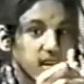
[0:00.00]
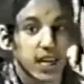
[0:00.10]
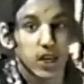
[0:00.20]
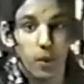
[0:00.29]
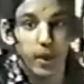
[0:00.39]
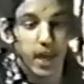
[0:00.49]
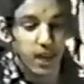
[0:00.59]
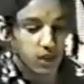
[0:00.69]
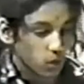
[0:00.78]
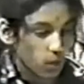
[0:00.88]
and I know it.
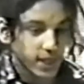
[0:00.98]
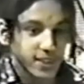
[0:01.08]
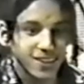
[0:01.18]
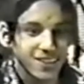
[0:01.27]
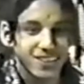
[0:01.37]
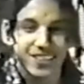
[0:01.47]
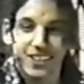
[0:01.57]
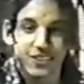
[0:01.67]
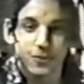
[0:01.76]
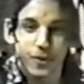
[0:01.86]
I don't know why I did this.
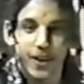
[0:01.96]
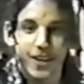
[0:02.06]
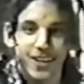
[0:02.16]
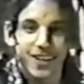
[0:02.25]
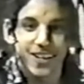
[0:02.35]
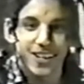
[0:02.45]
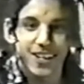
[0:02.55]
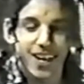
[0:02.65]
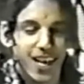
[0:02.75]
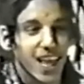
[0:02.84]
It's fun.
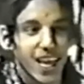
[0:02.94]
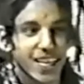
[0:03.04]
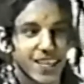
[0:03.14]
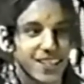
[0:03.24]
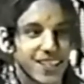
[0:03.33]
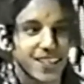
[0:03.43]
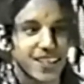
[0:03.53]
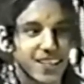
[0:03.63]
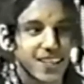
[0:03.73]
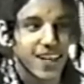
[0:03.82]
I like it.
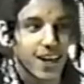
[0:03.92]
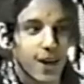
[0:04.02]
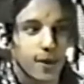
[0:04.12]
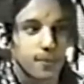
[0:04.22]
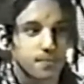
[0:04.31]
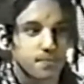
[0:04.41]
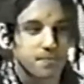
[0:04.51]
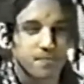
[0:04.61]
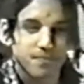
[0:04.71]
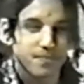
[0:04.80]

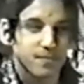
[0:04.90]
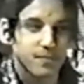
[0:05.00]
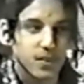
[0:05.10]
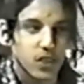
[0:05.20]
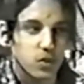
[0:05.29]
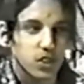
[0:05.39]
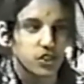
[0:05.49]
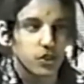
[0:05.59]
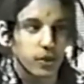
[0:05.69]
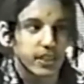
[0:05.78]
So
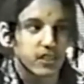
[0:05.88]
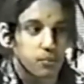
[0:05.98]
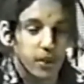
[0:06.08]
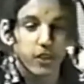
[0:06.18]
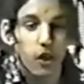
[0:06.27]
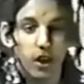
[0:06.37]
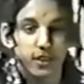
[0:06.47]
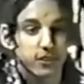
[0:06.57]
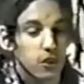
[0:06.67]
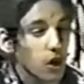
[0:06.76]
what you do is you bring
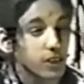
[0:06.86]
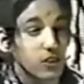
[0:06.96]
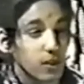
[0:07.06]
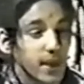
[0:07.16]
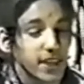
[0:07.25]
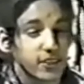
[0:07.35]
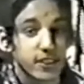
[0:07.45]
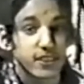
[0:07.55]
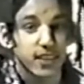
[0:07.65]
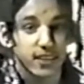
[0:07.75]
guards. Guards are a major
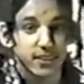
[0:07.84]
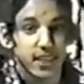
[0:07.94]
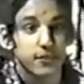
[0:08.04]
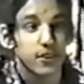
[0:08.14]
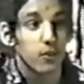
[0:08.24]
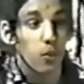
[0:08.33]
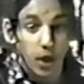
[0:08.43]
necessity. If you have